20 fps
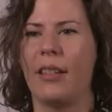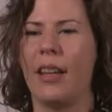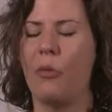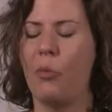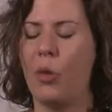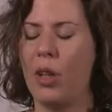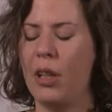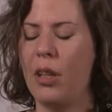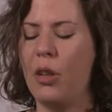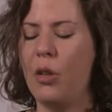
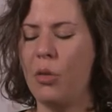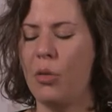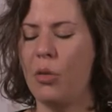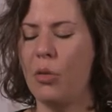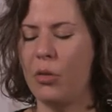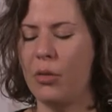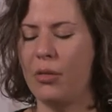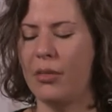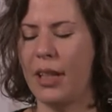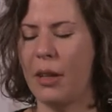we
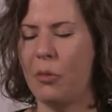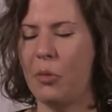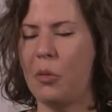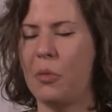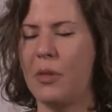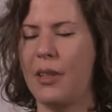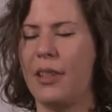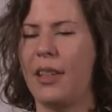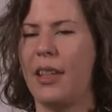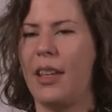knew that we
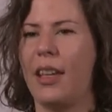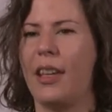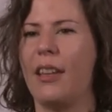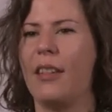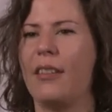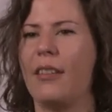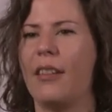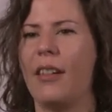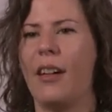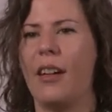would
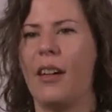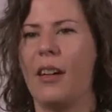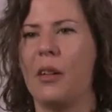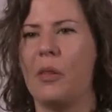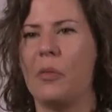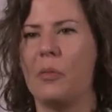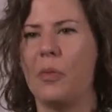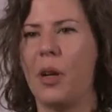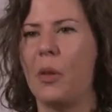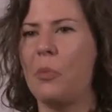see
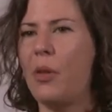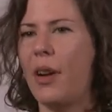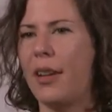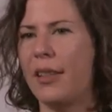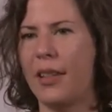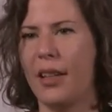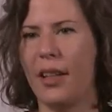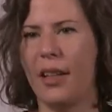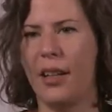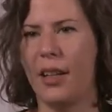
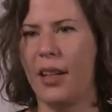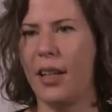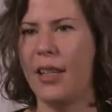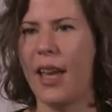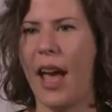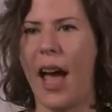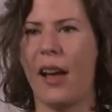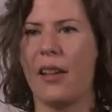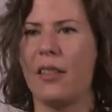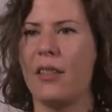unprecedented
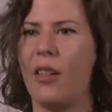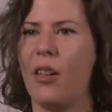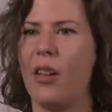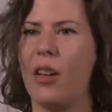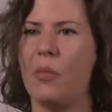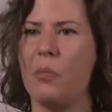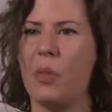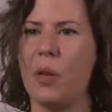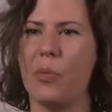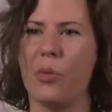attacks
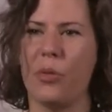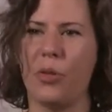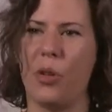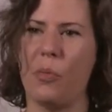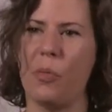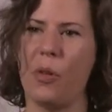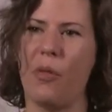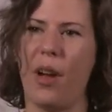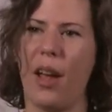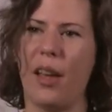on people's
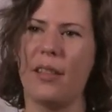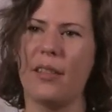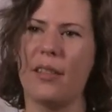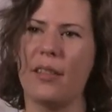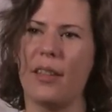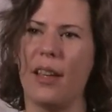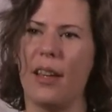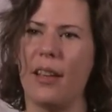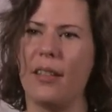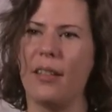human
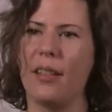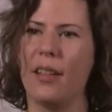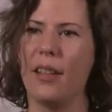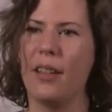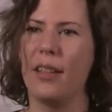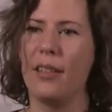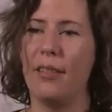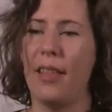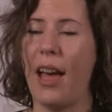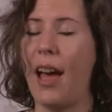rights, and
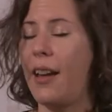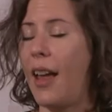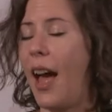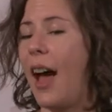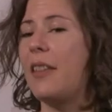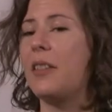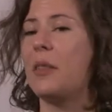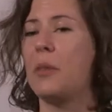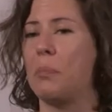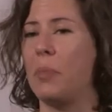that
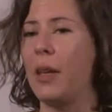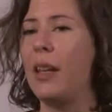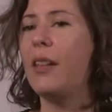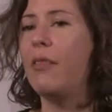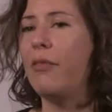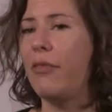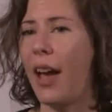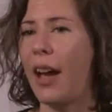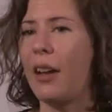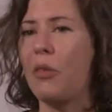has been,
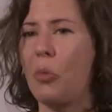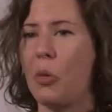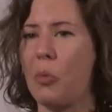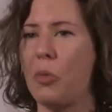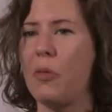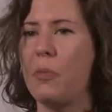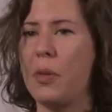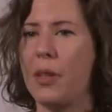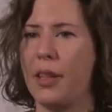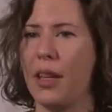in fact, what
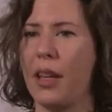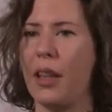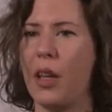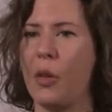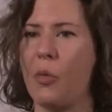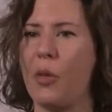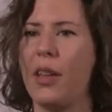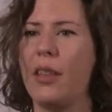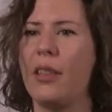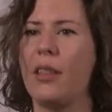we've been
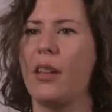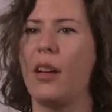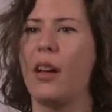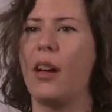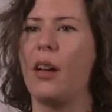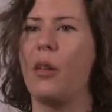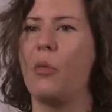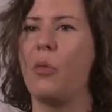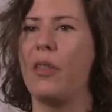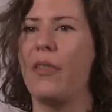dealing with.
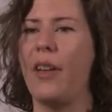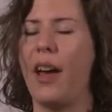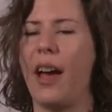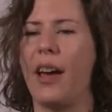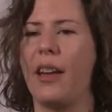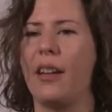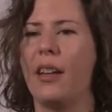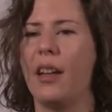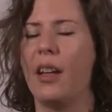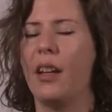We've
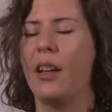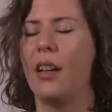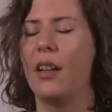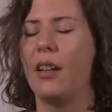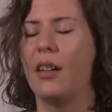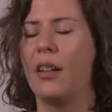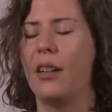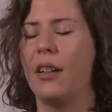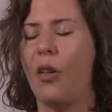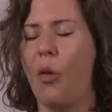had
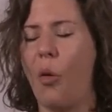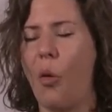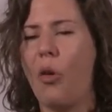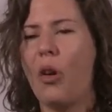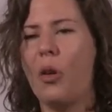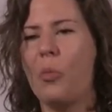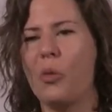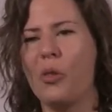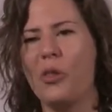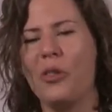
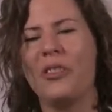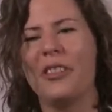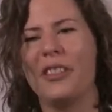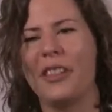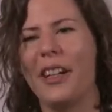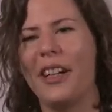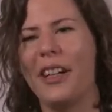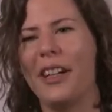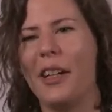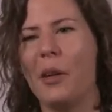horrible
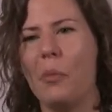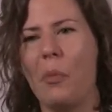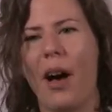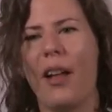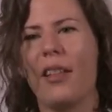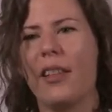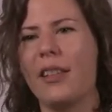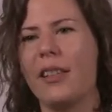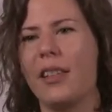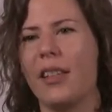
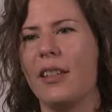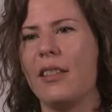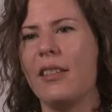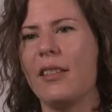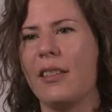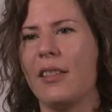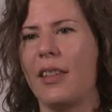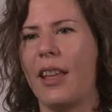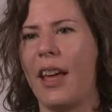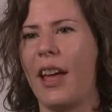
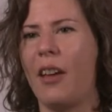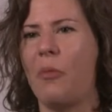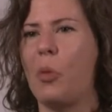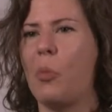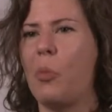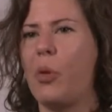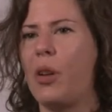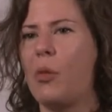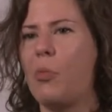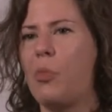policies that have
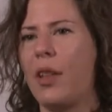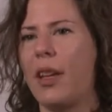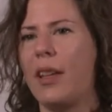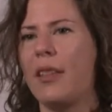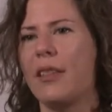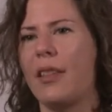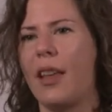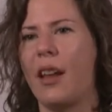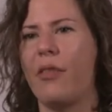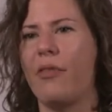been put in
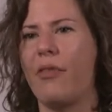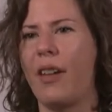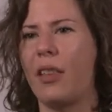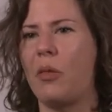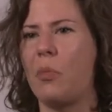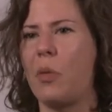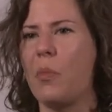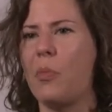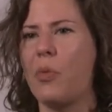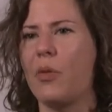place that
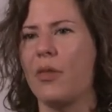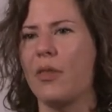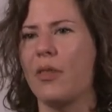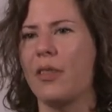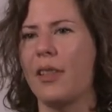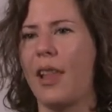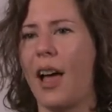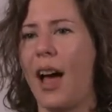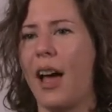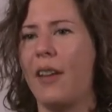affect
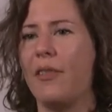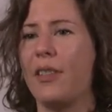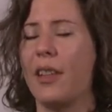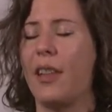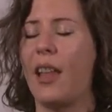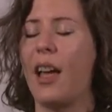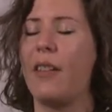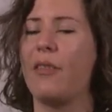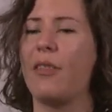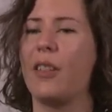people's lives
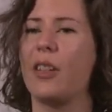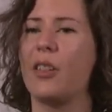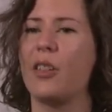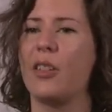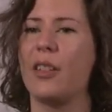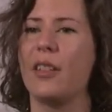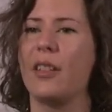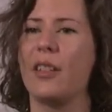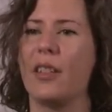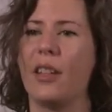and
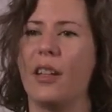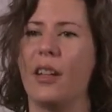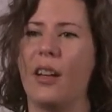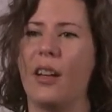livelihoods.